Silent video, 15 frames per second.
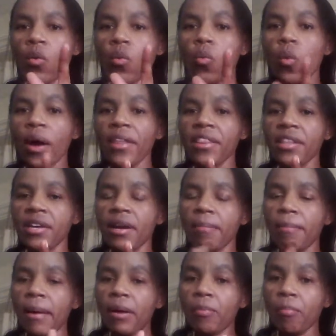One thing
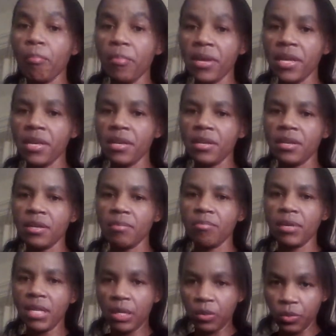about me,
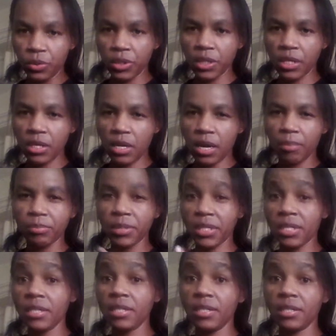Lucy, I'm
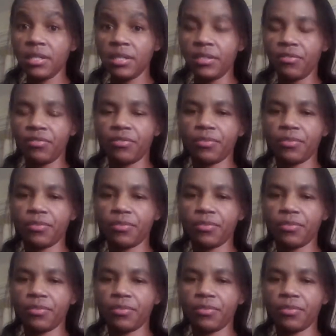sensitive.